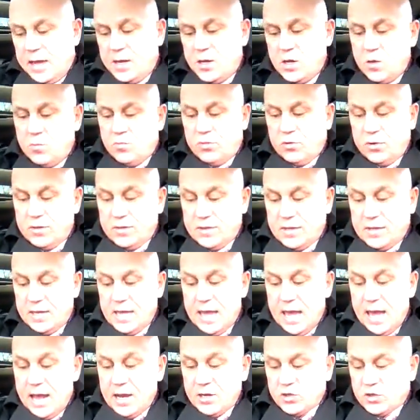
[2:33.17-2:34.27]
then you put the
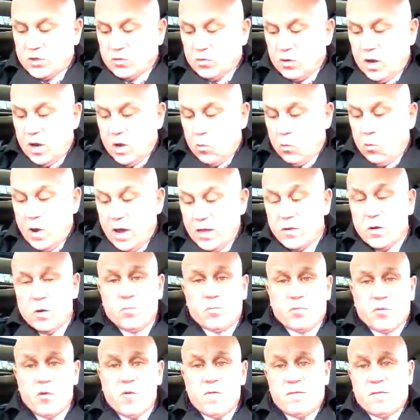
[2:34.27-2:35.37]
extra
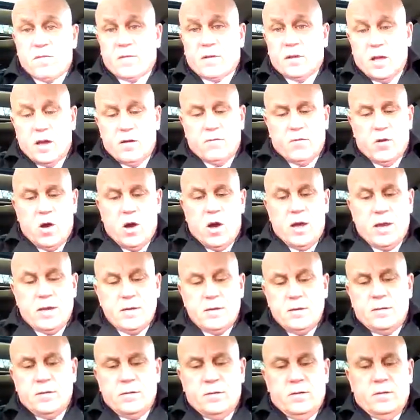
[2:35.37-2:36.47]
weatherproof glove on.